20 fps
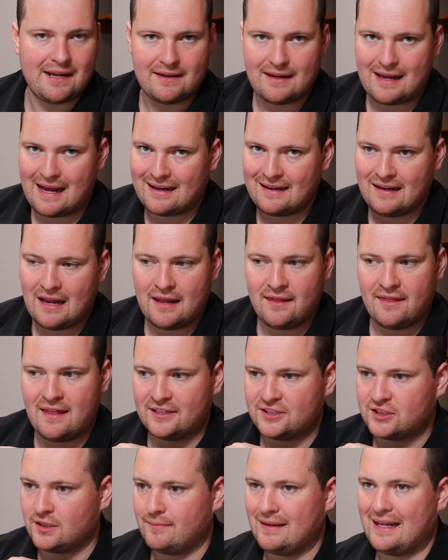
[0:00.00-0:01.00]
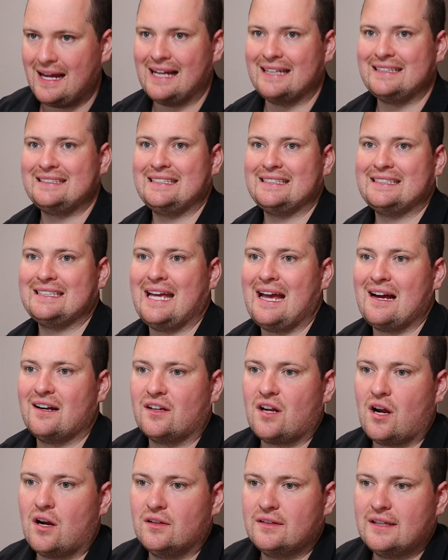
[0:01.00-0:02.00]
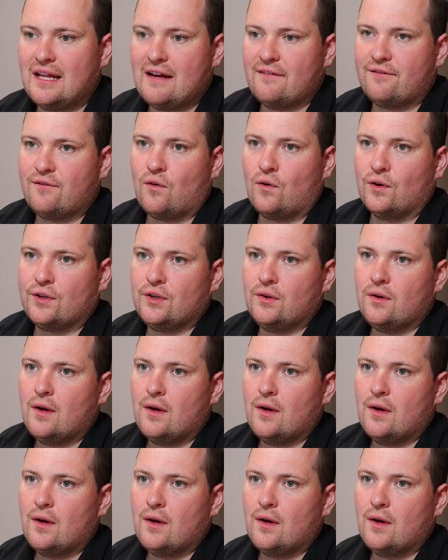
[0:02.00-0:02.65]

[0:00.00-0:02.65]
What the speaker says: and there should be a discount code there for you.